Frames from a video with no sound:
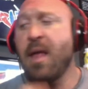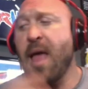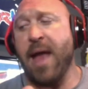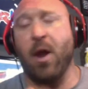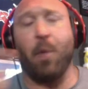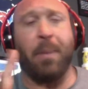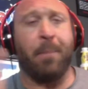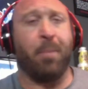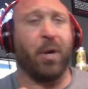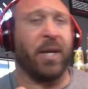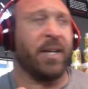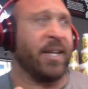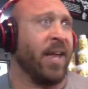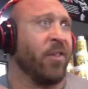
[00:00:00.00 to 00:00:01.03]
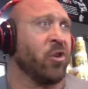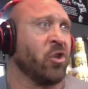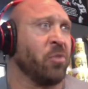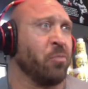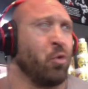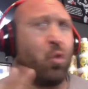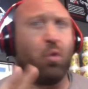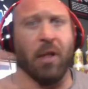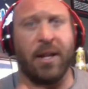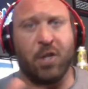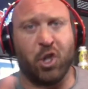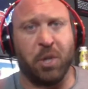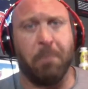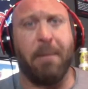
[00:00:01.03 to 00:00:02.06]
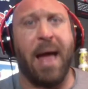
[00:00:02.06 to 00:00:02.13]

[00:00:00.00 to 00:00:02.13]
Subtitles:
And I'll be putting together some cool like gym